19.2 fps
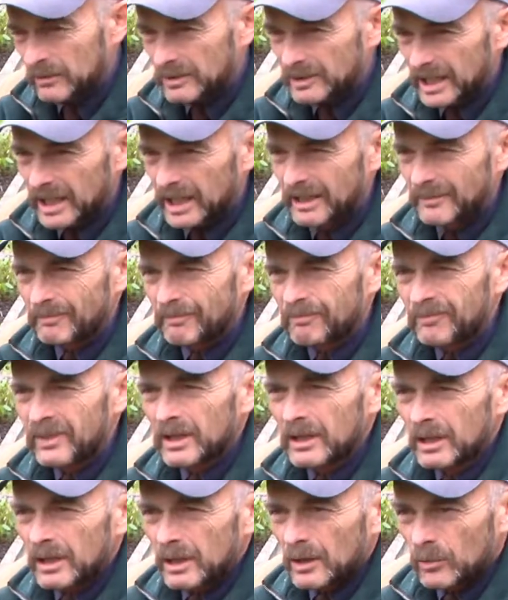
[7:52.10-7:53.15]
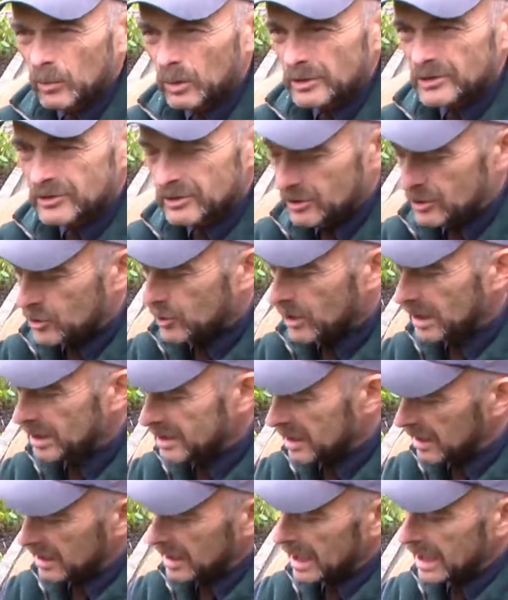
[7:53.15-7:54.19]
with that was to try
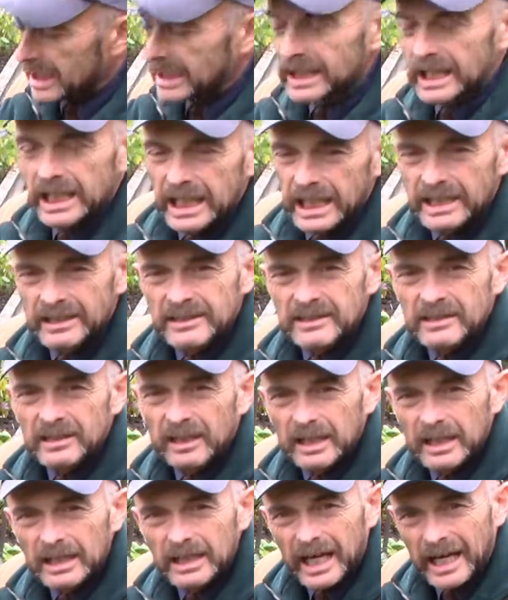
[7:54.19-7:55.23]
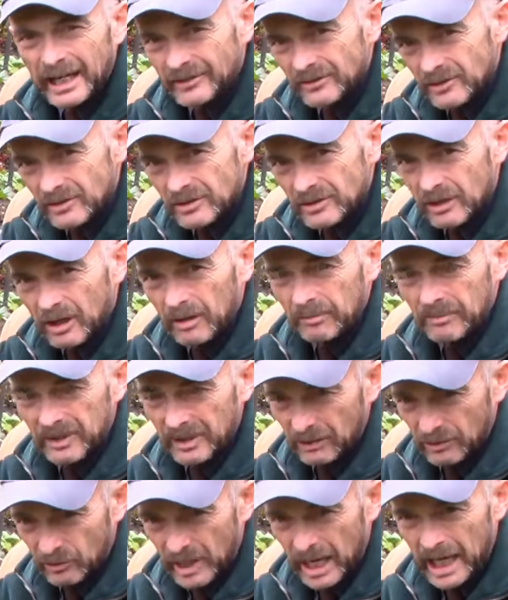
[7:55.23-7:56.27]
to line the inside and stop
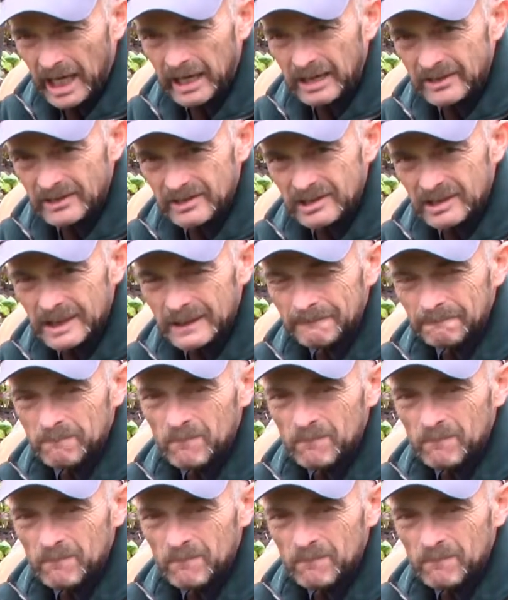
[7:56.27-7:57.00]
the grass